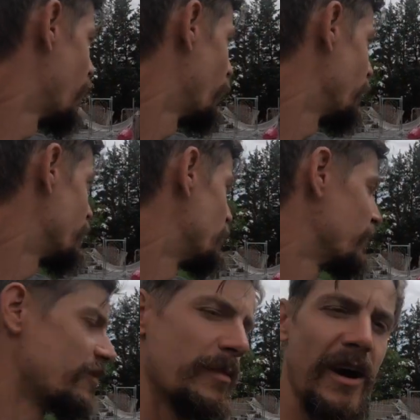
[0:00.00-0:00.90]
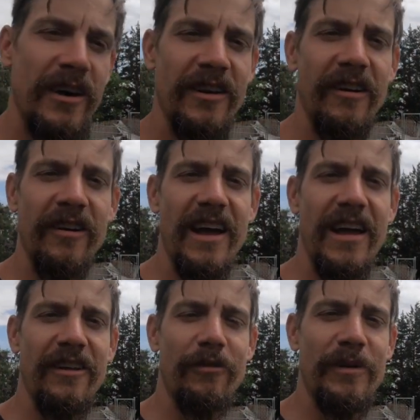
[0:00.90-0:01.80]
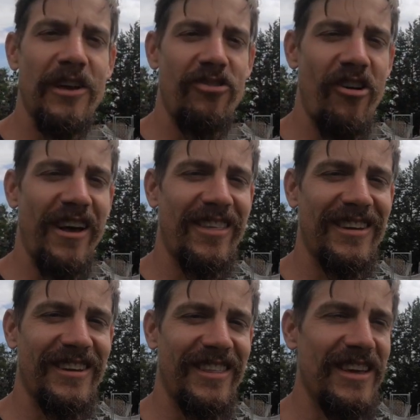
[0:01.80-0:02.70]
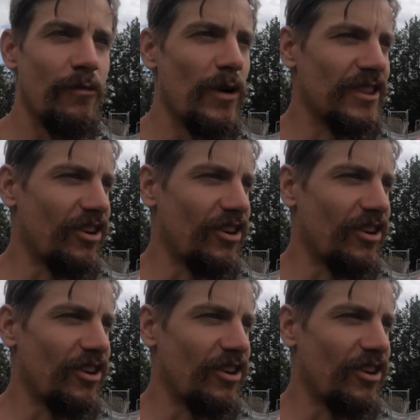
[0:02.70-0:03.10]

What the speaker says: we'll be moving them out of here, and it'll be interesting to see what